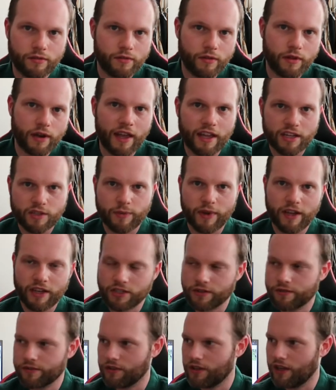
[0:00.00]
the last
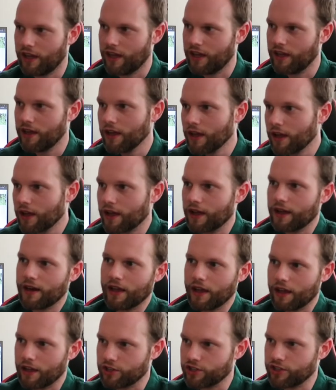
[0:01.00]
place of today. And
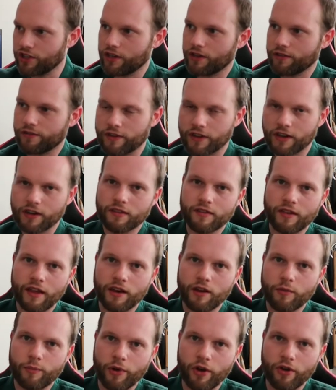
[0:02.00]
hey, she defeated
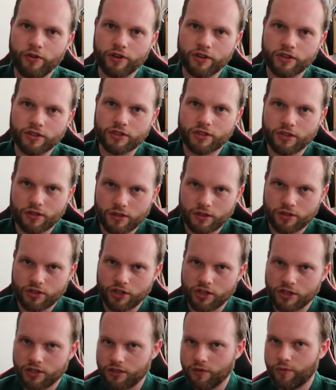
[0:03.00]
10 opponents.
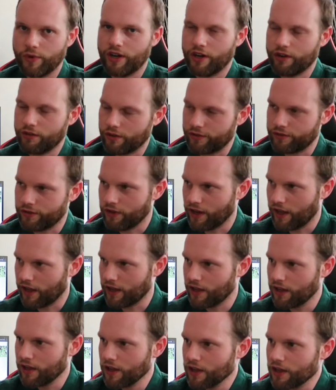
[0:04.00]
She's the winner of today.